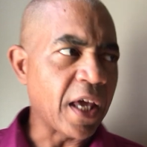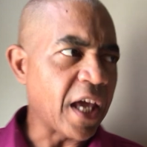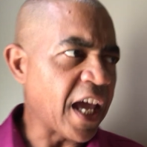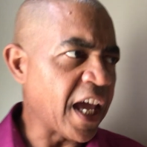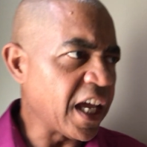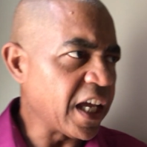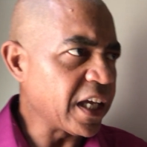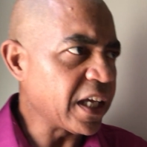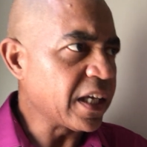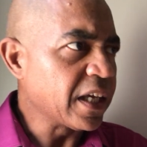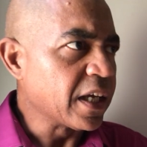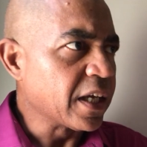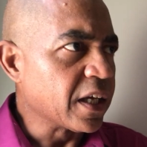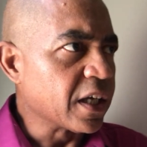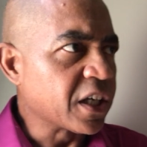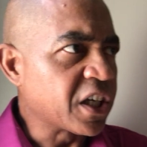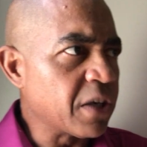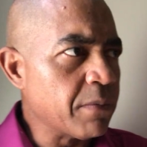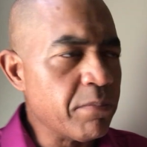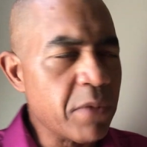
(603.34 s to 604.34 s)
A
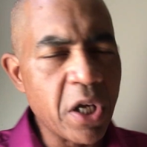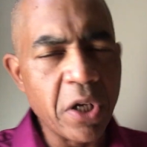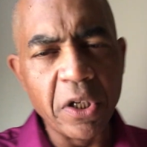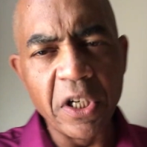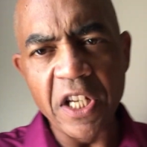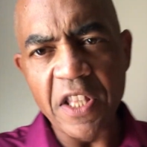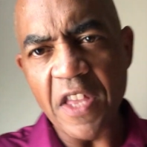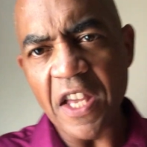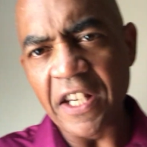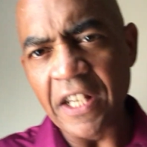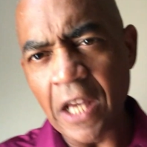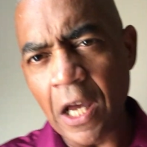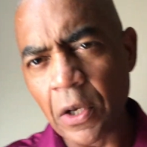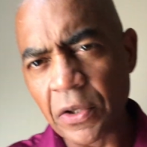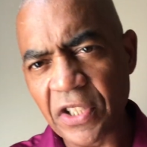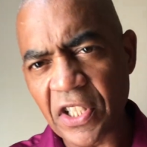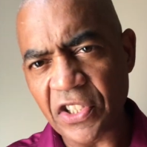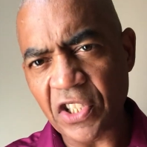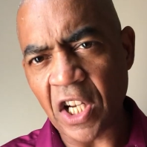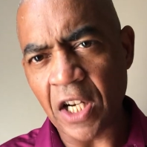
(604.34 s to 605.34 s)
community that
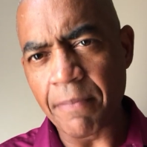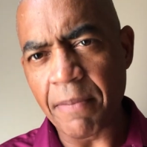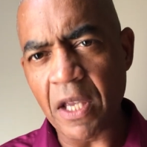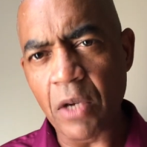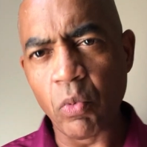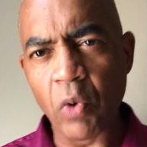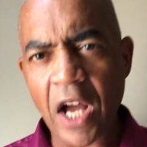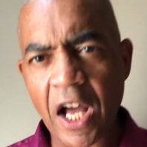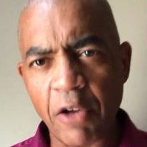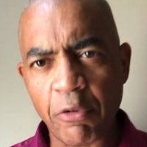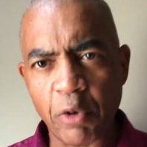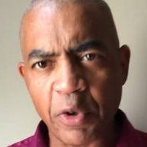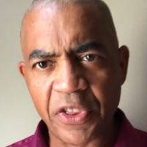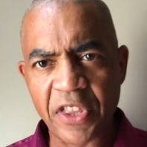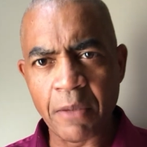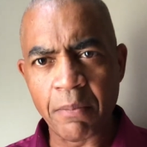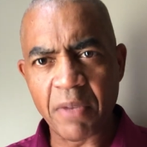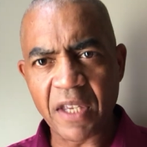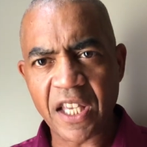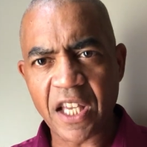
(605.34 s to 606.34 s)
knows it's going to be well with
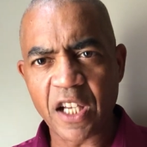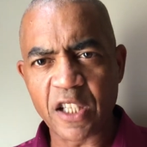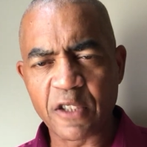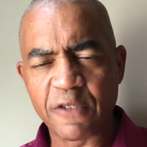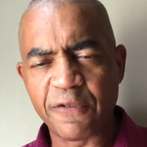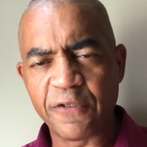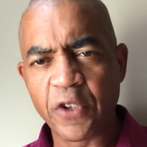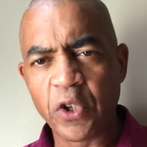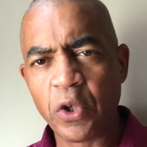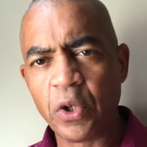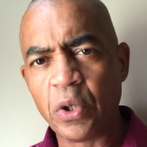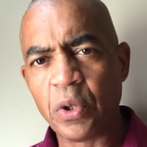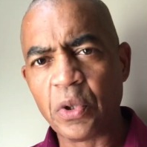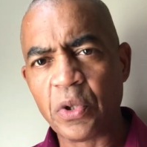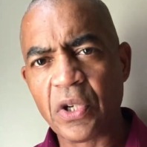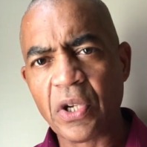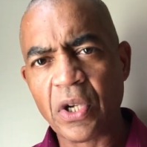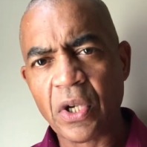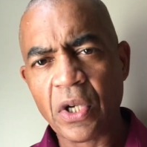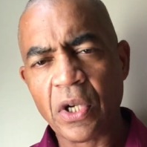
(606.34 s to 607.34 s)
them because
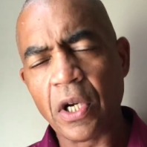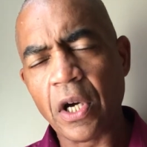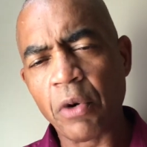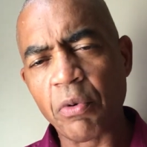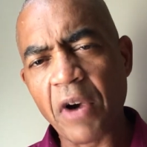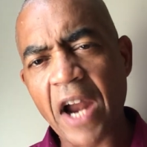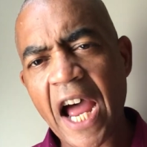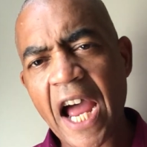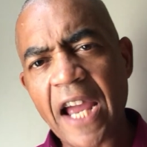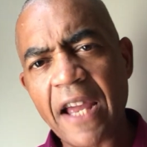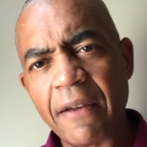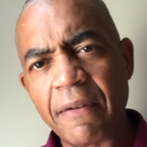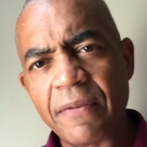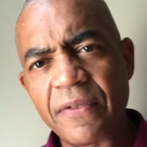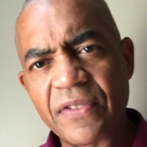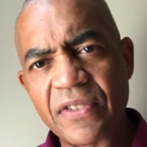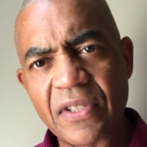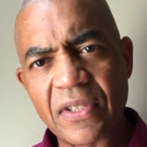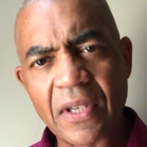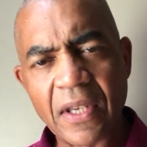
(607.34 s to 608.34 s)
food
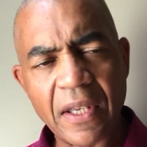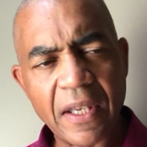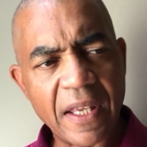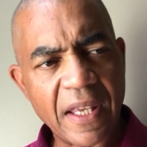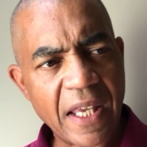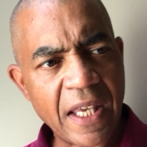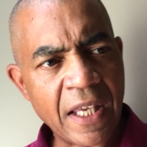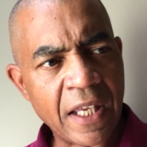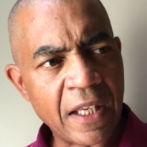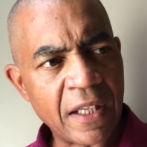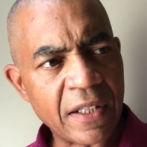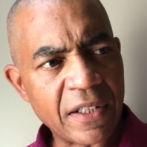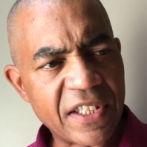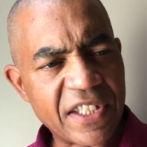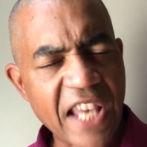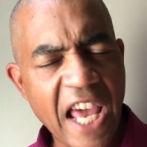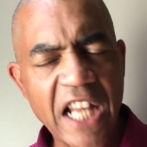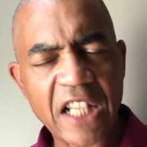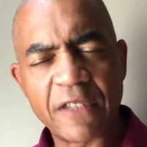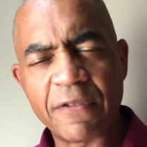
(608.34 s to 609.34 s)
arrives in
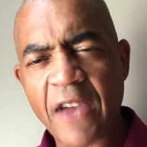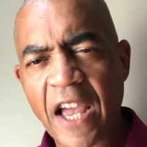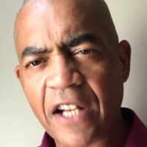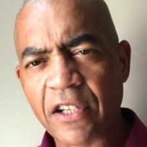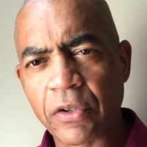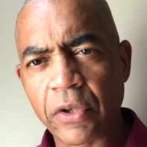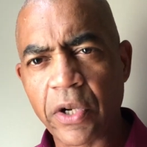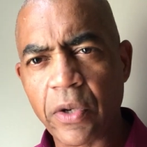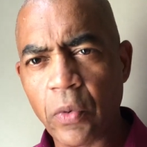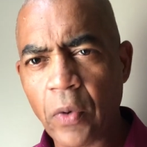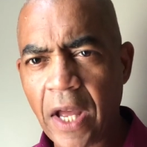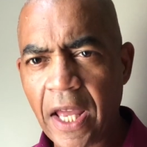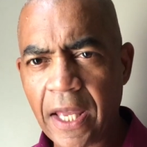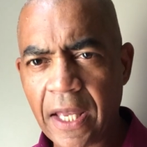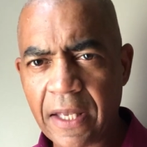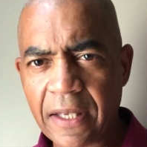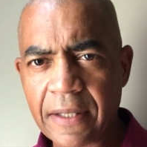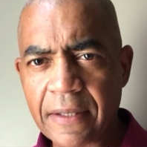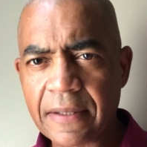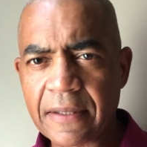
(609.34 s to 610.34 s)
satisfactory
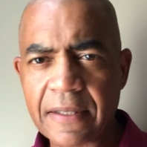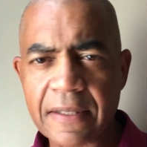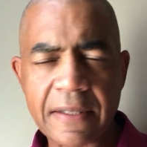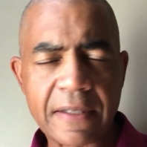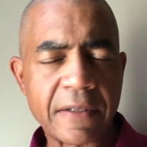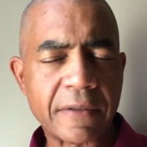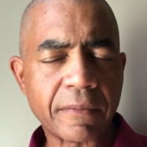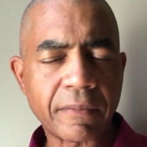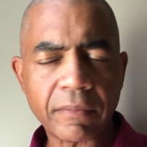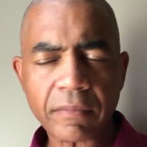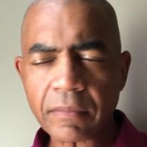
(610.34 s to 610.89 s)
ways,